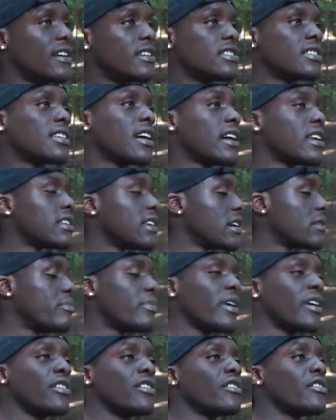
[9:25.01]
to kind of like
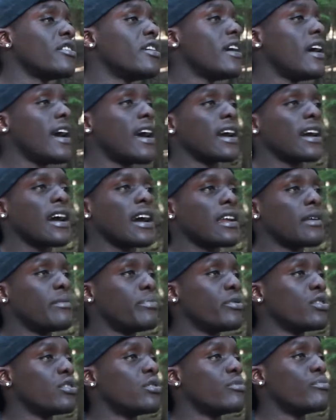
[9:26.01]
better and kind of
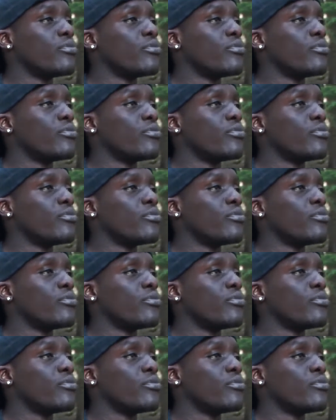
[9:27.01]
build a